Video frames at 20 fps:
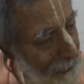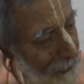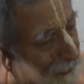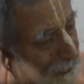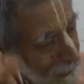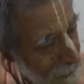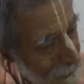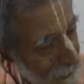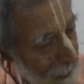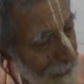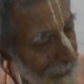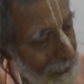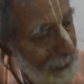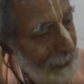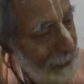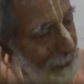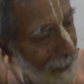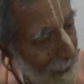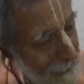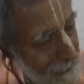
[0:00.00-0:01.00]
They
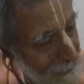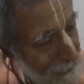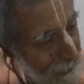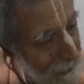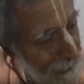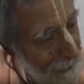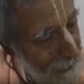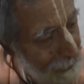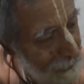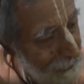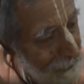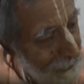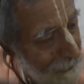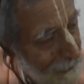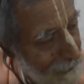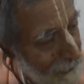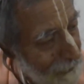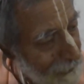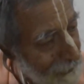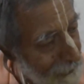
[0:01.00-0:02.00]
started dancing.
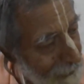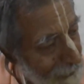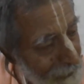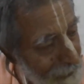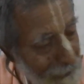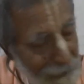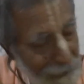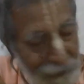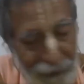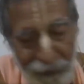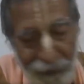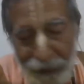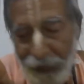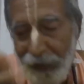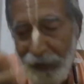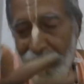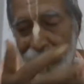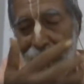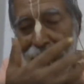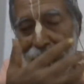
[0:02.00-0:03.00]

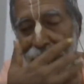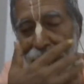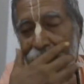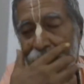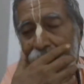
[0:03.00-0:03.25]
And